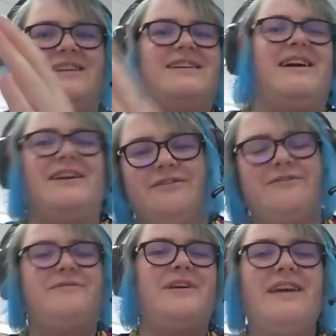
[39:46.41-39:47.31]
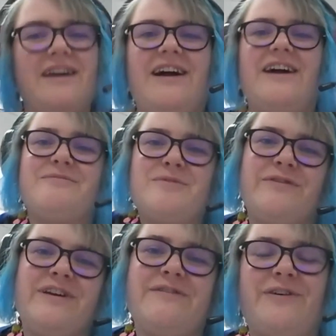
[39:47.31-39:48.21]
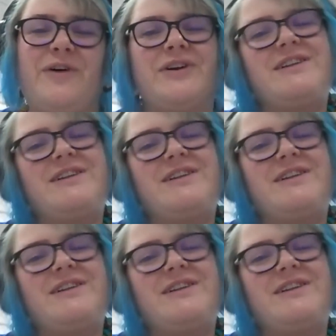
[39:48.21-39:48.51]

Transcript: and kind of moving it forward.